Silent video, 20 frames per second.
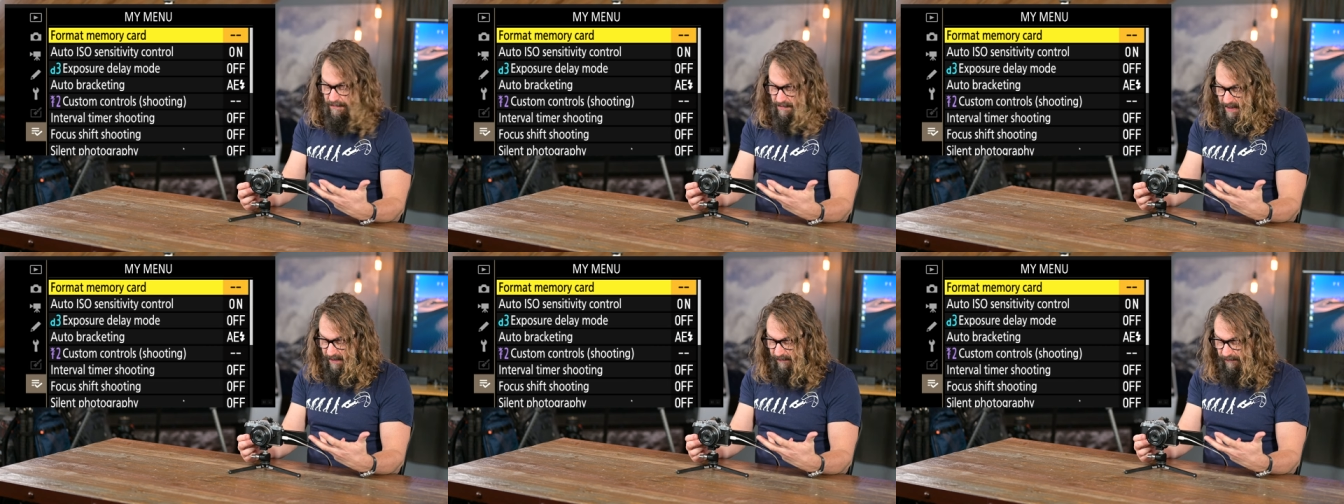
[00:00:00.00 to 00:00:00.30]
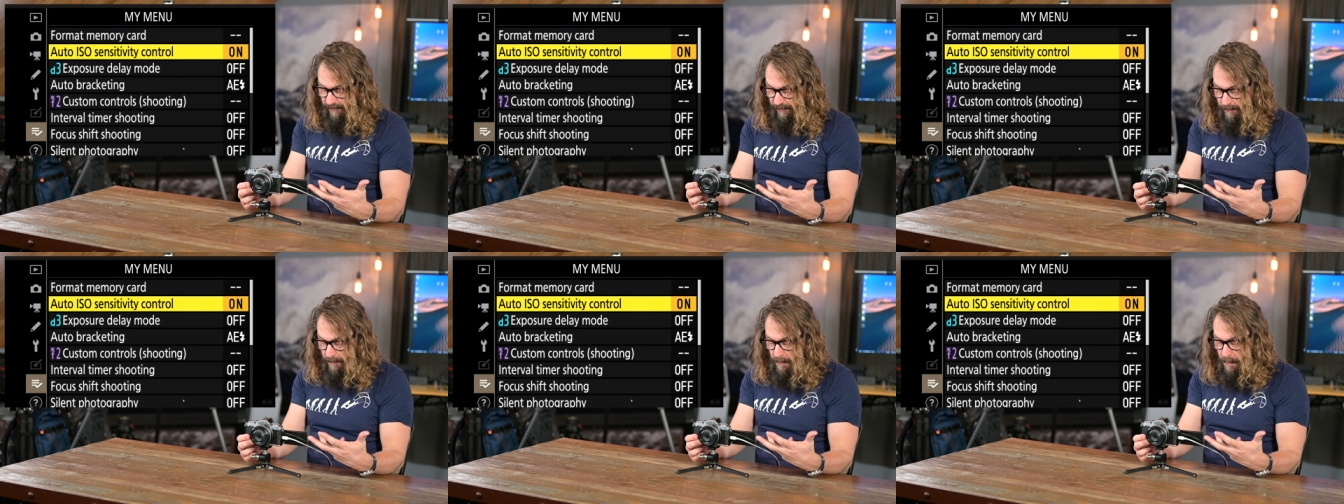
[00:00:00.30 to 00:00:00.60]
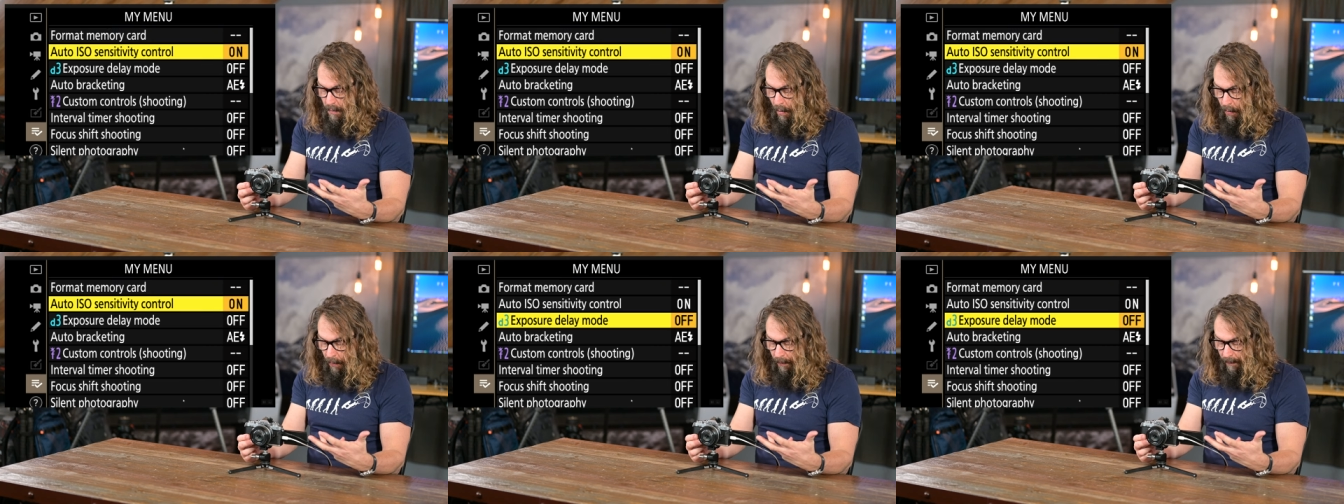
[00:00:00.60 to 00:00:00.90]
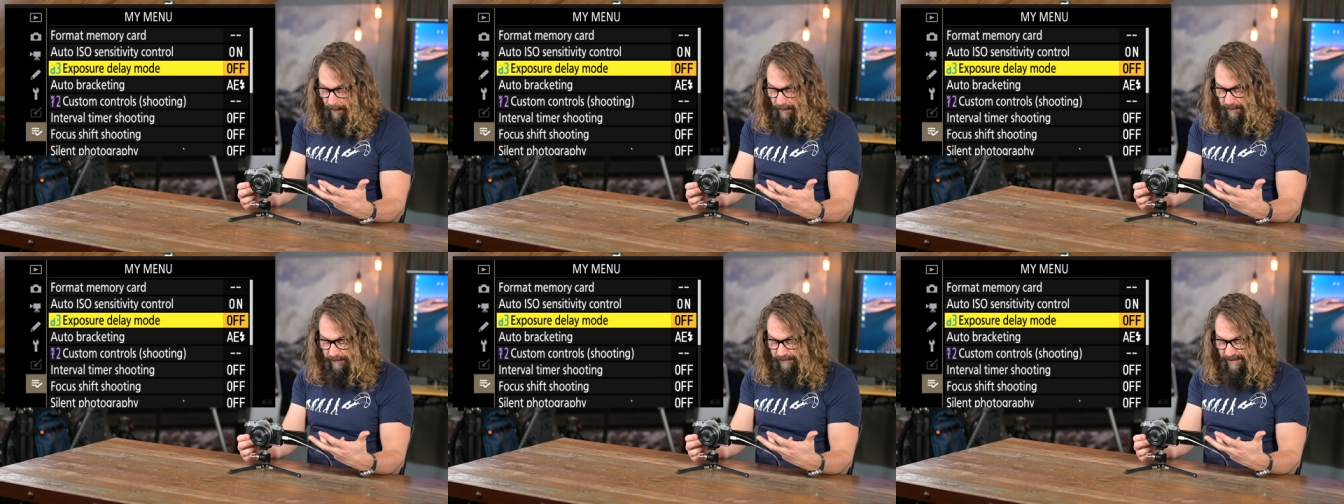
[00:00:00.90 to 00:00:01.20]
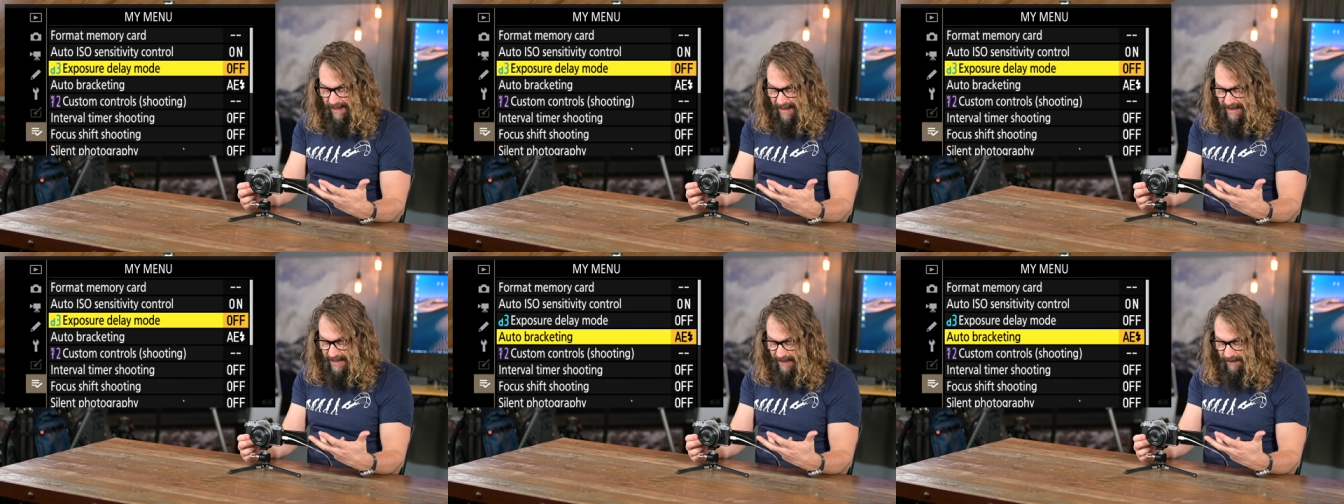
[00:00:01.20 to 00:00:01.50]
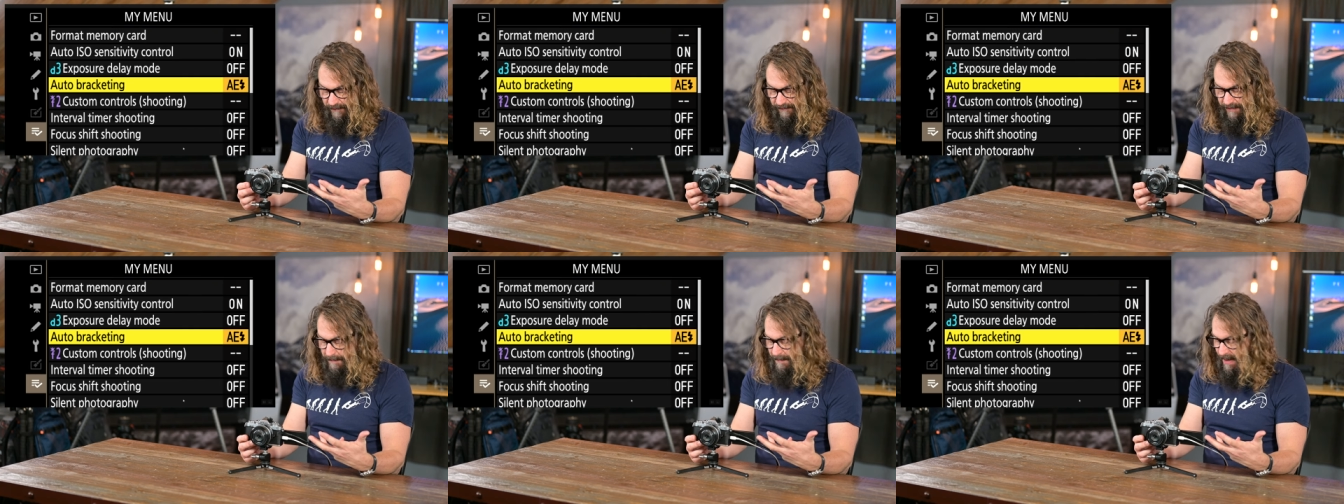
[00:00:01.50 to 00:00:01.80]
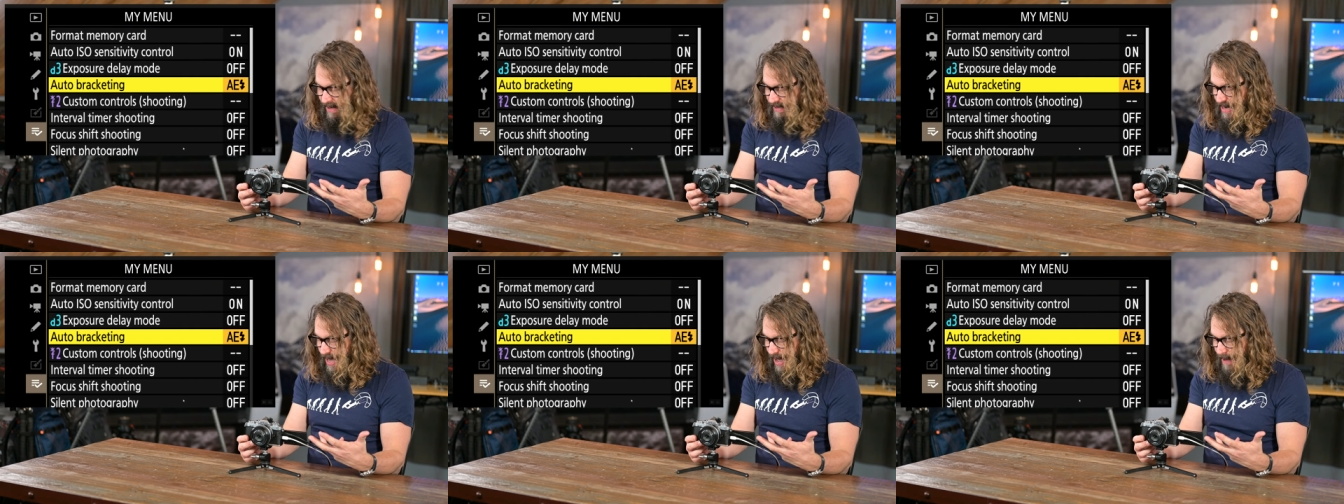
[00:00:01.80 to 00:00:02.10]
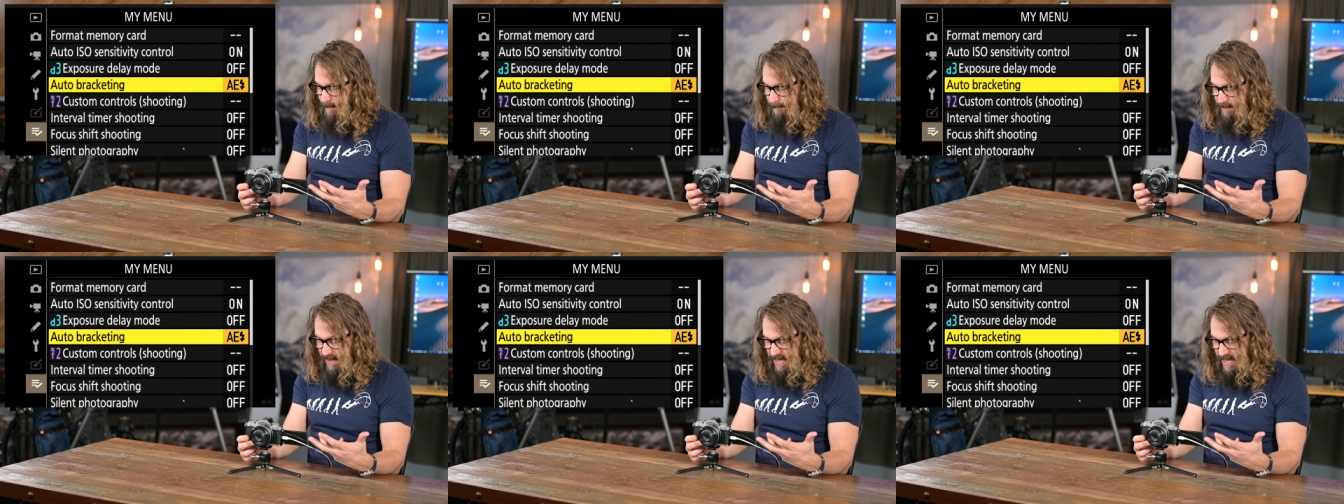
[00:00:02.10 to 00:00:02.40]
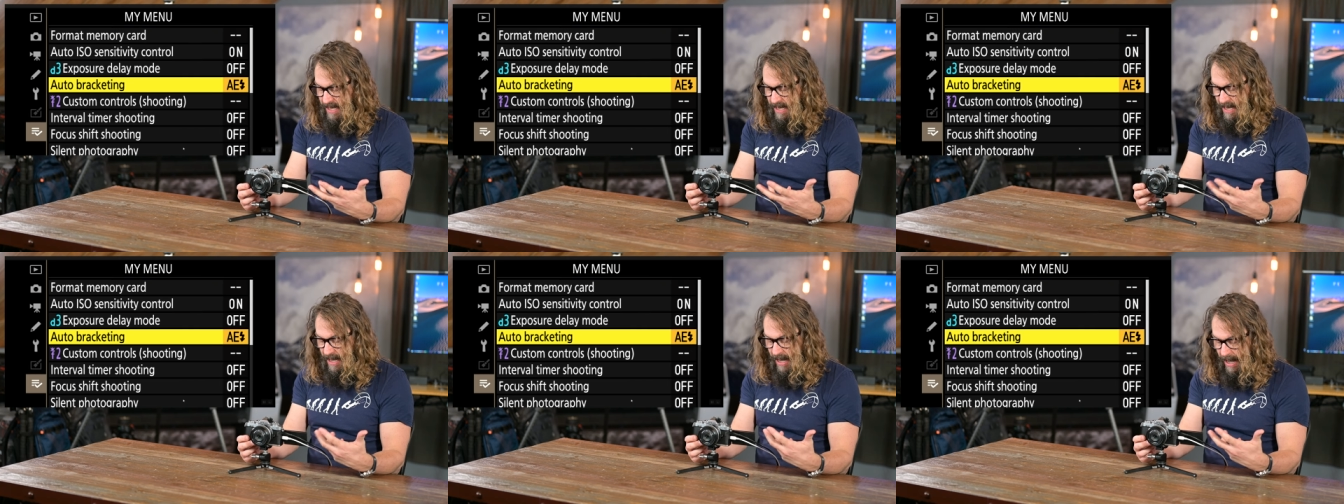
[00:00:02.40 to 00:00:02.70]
These are more settings. They might not be